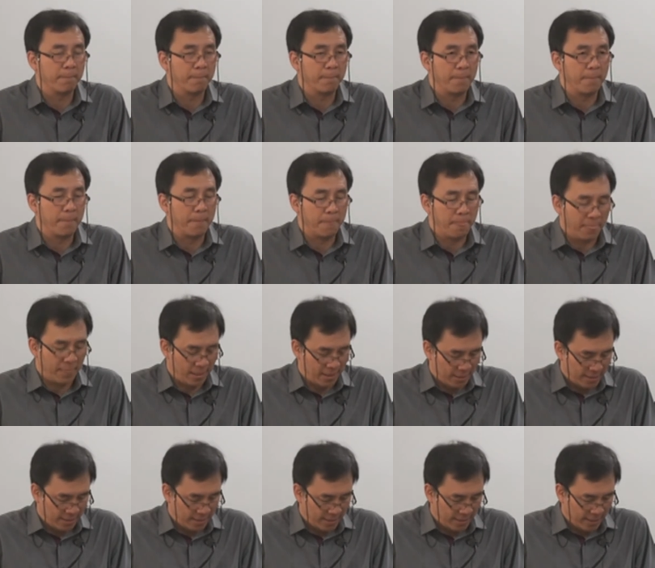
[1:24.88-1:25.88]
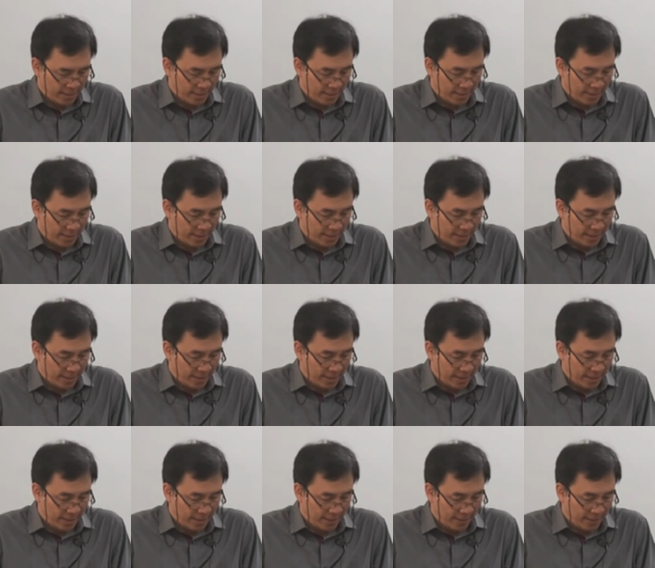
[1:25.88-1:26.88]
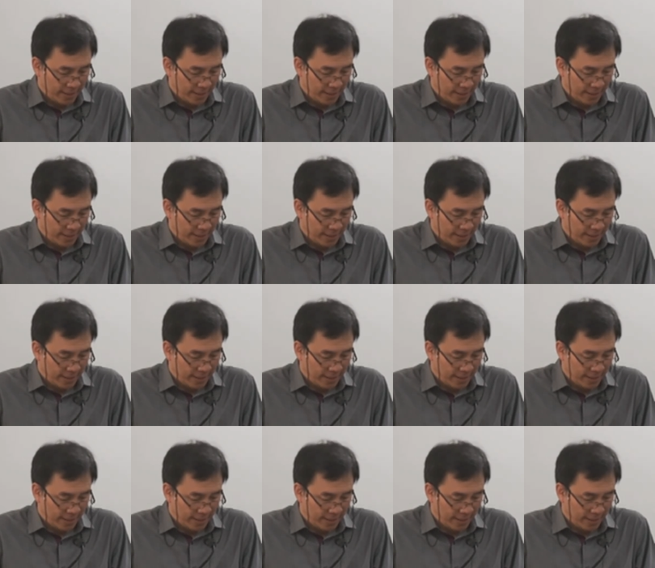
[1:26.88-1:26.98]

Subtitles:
(silence)